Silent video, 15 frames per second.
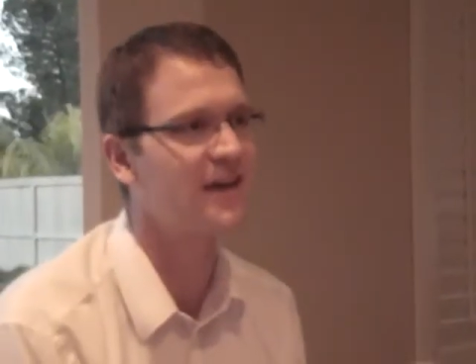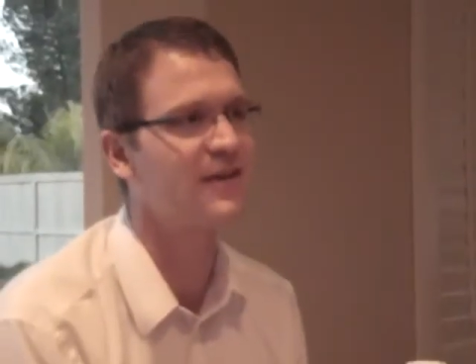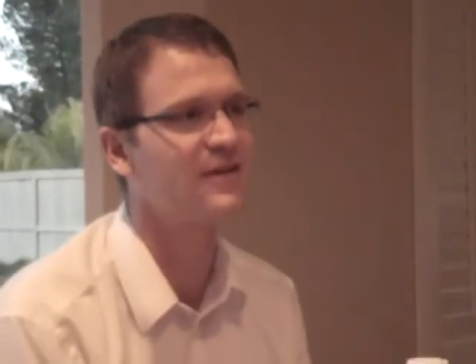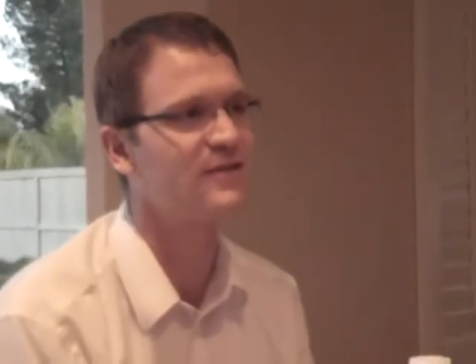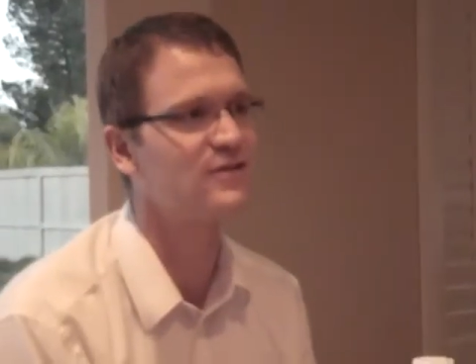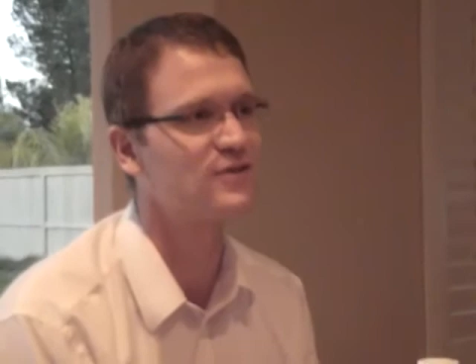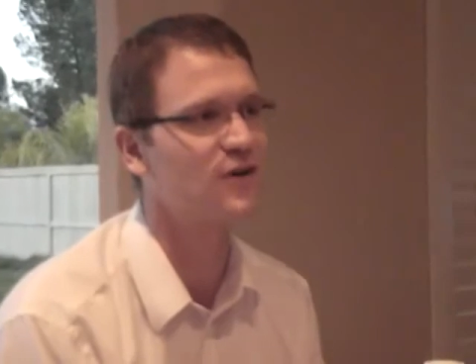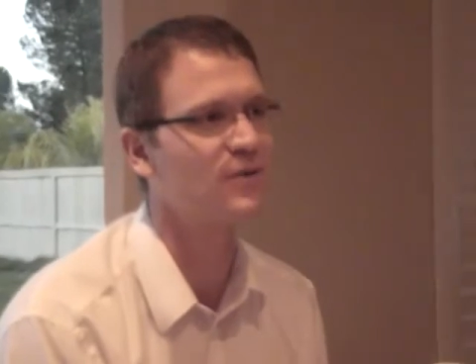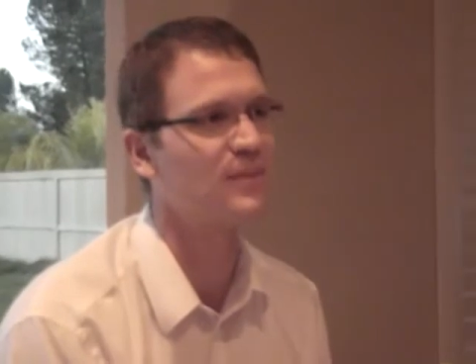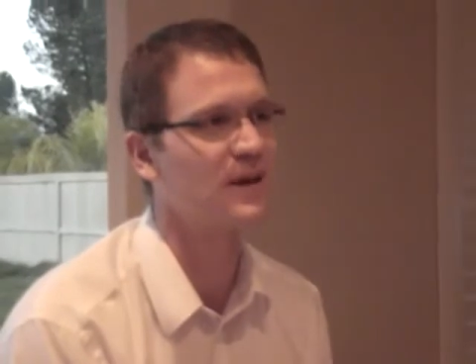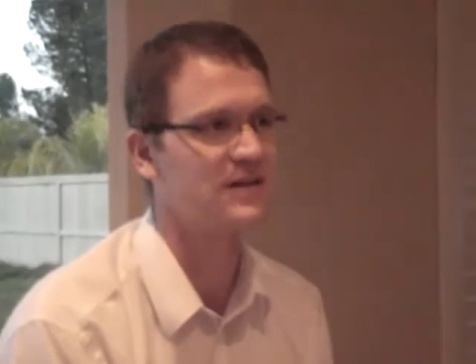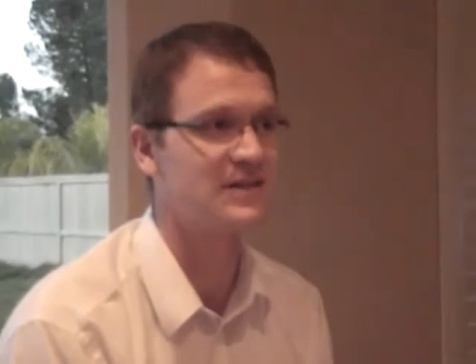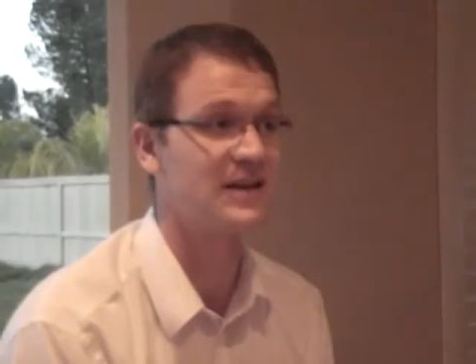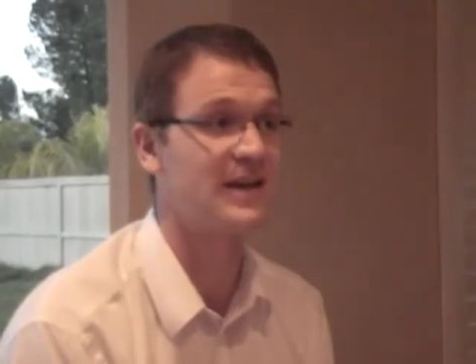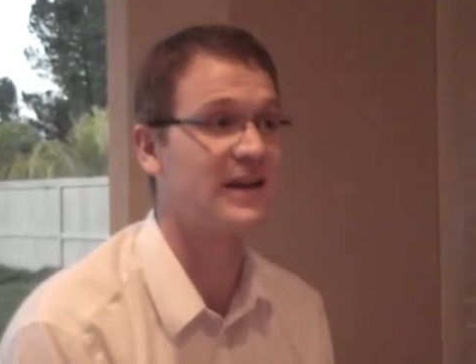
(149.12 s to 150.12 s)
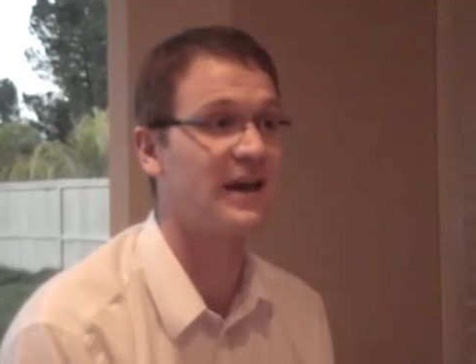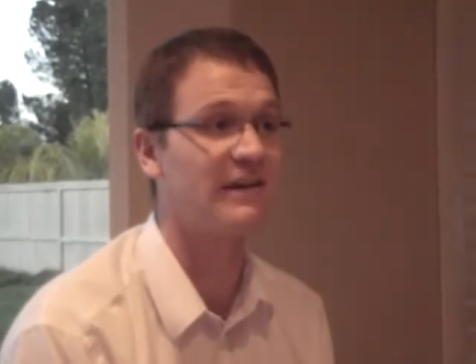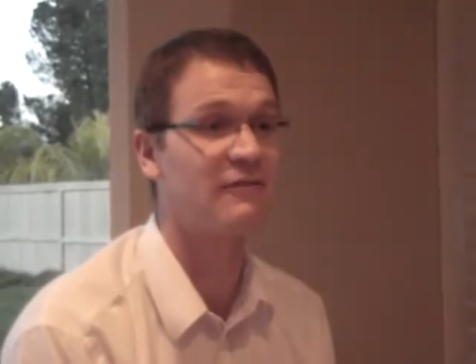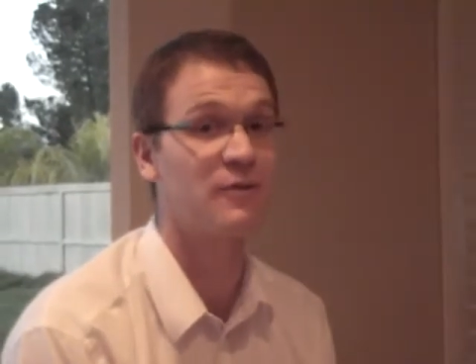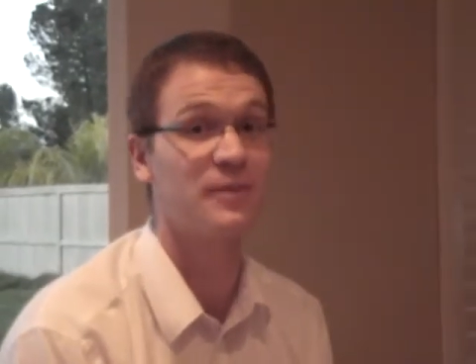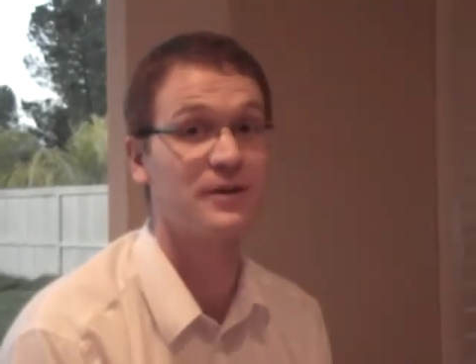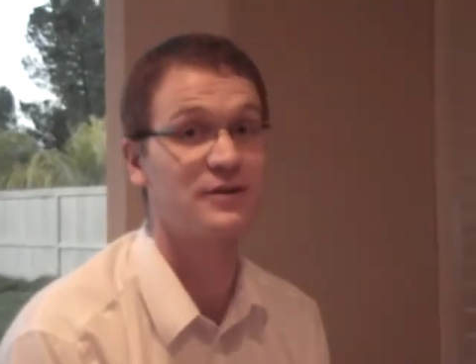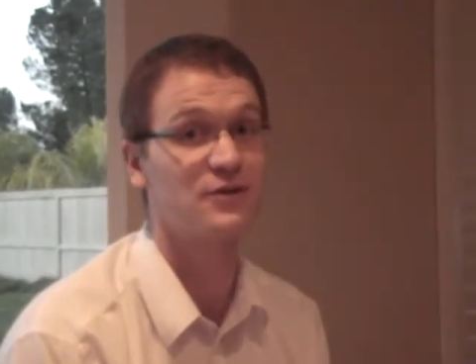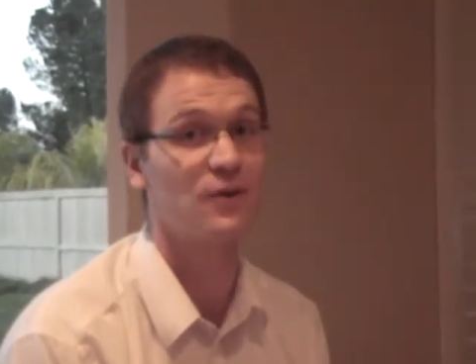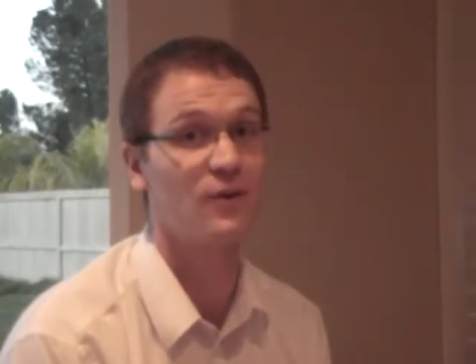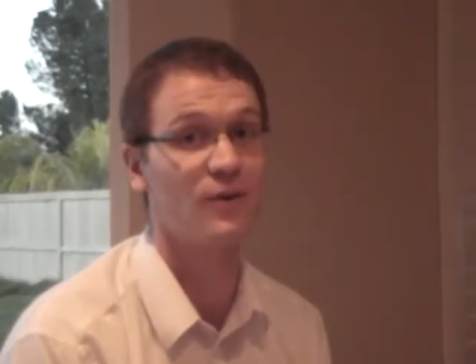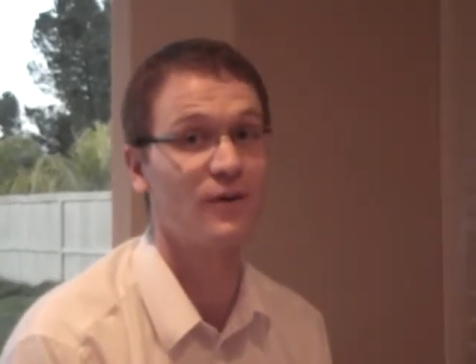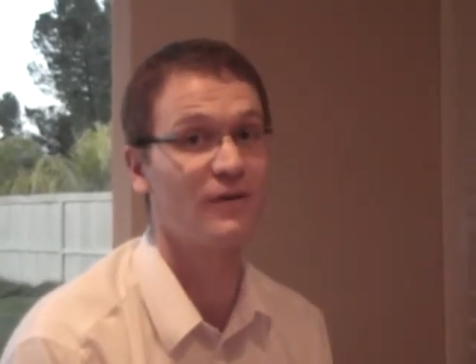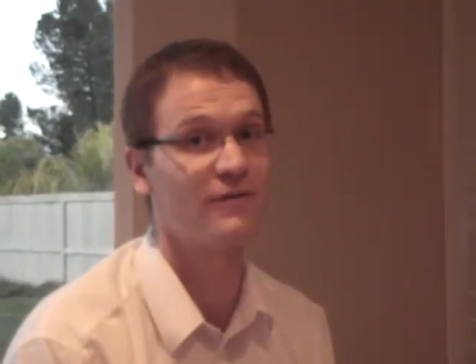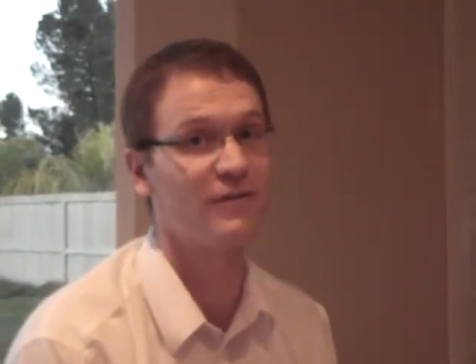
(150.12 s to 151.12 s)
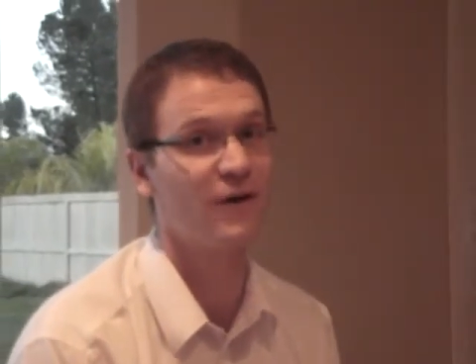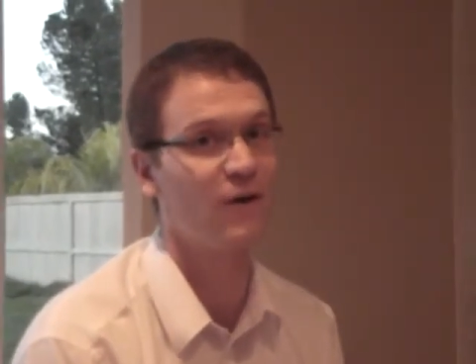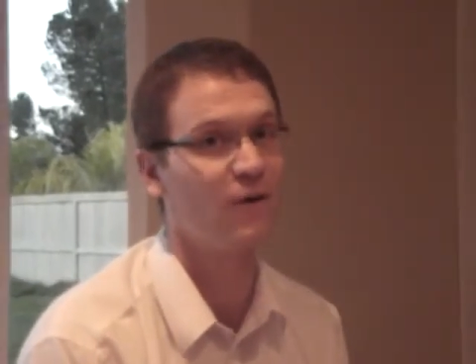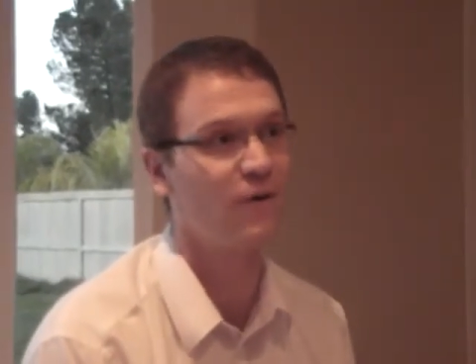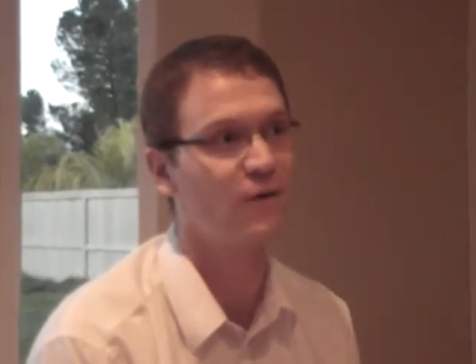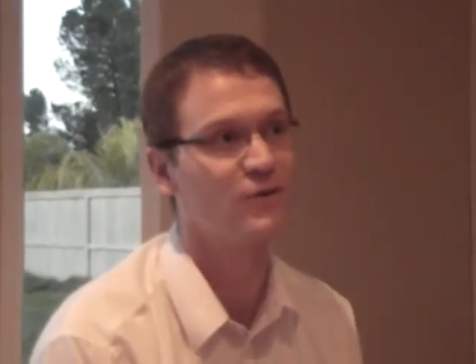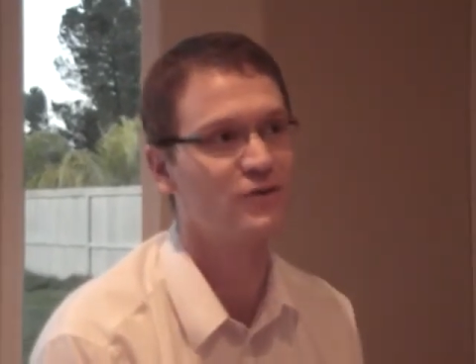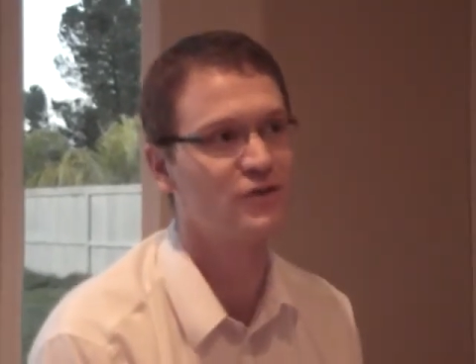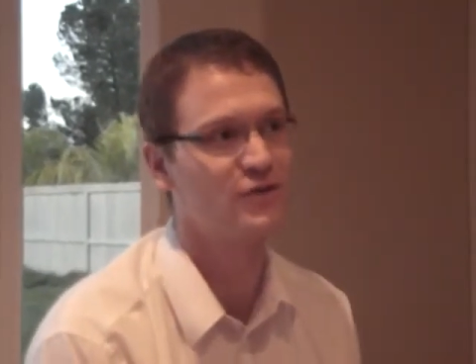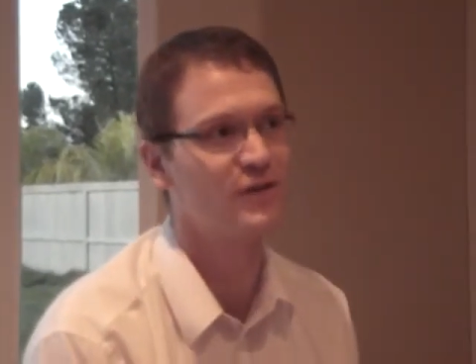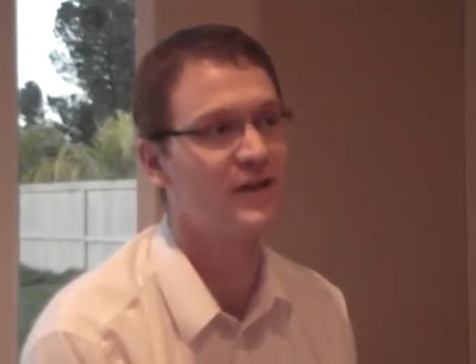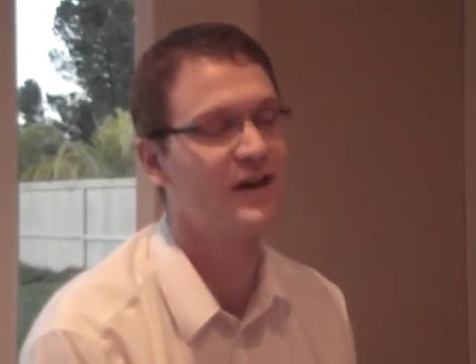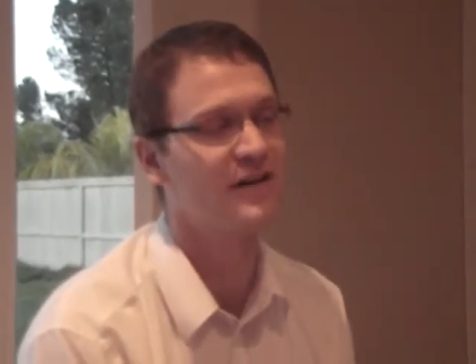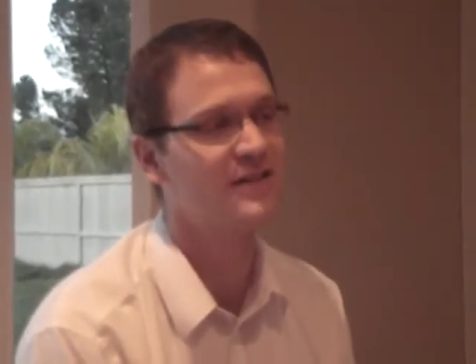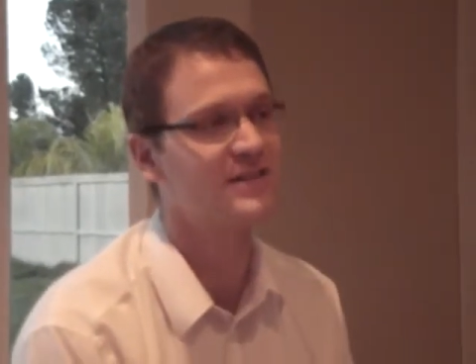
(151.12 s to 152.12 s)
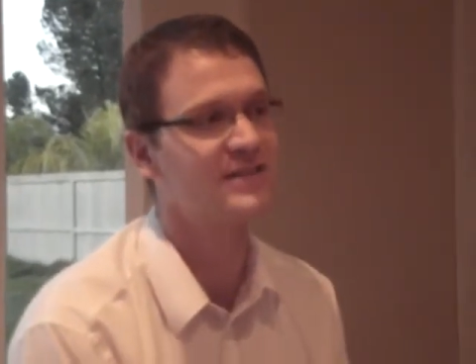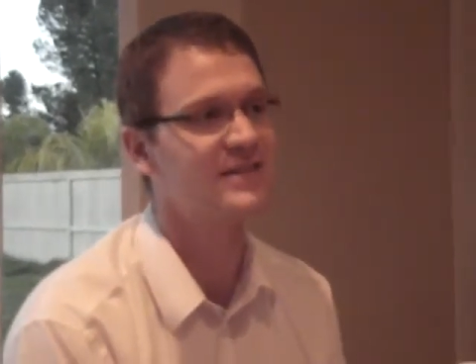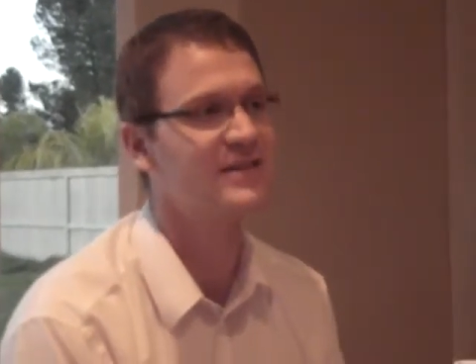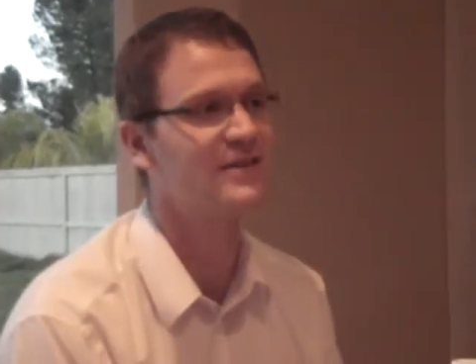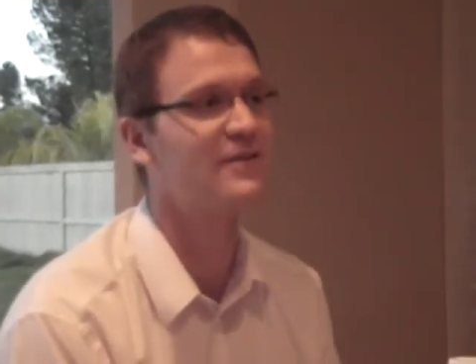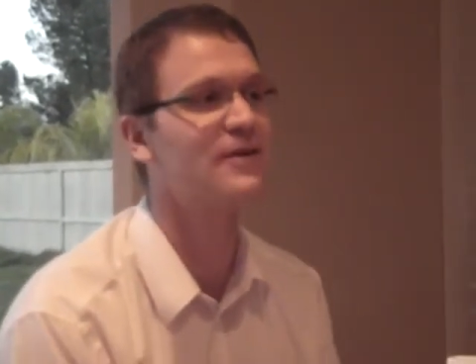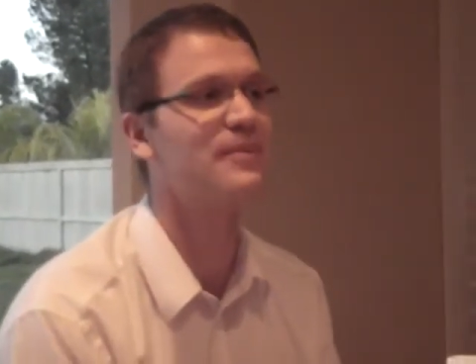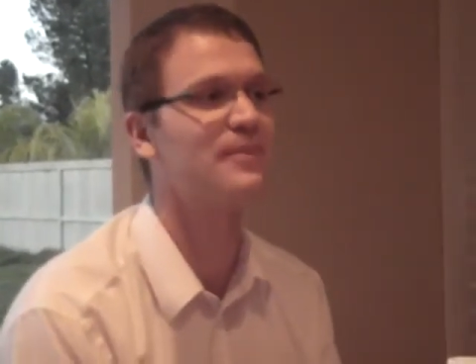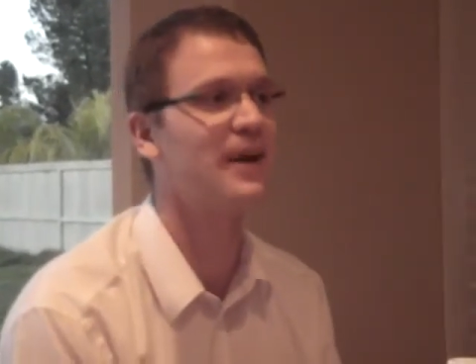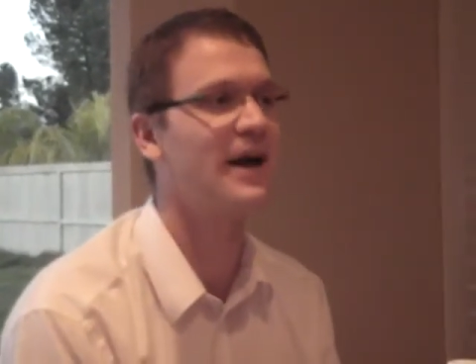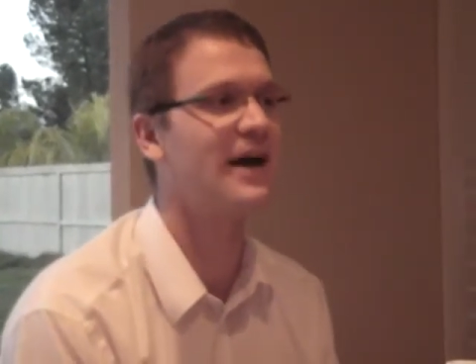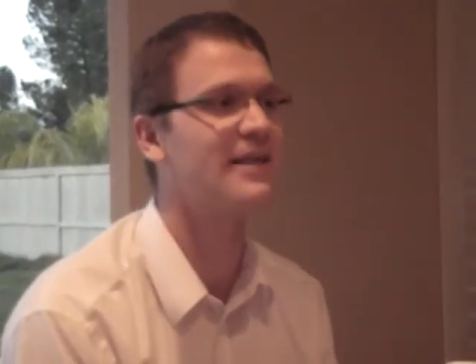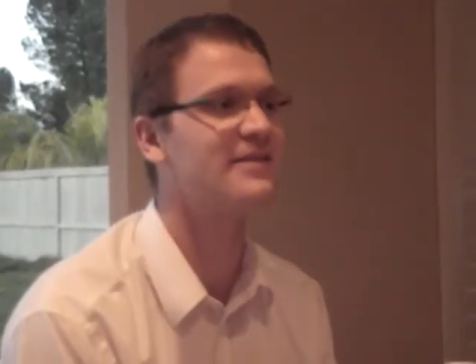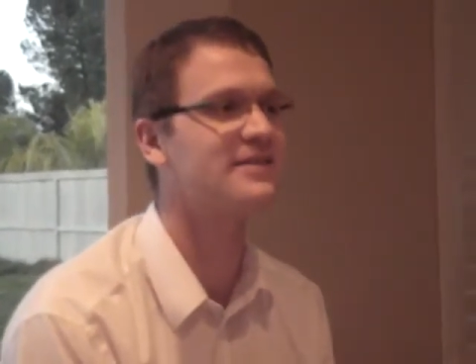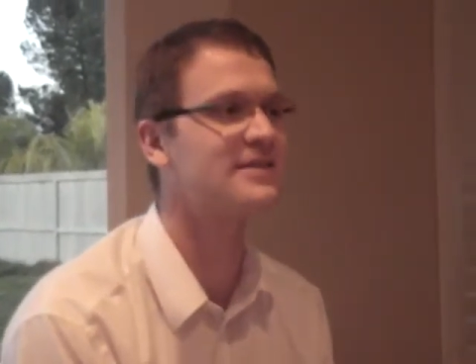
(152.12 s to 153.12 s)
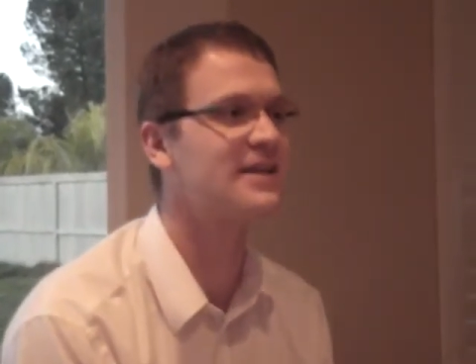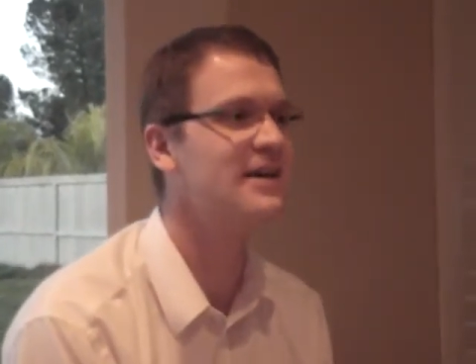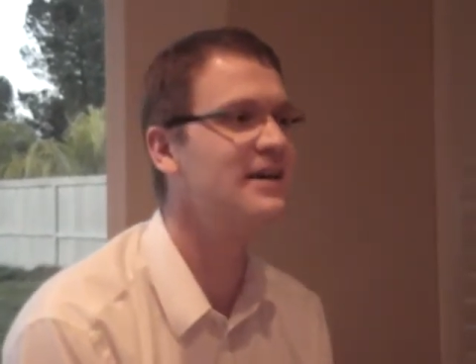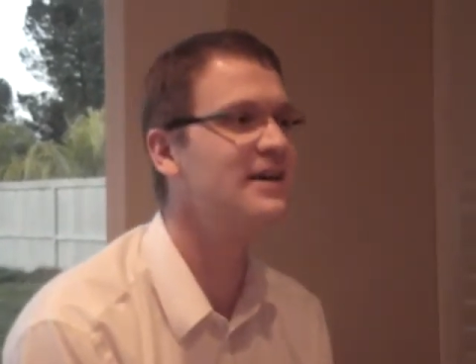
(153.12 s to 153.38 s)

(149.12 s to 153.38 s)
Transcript: Thank you so much." And he gave him a tour of the whole tree, all the secret paths.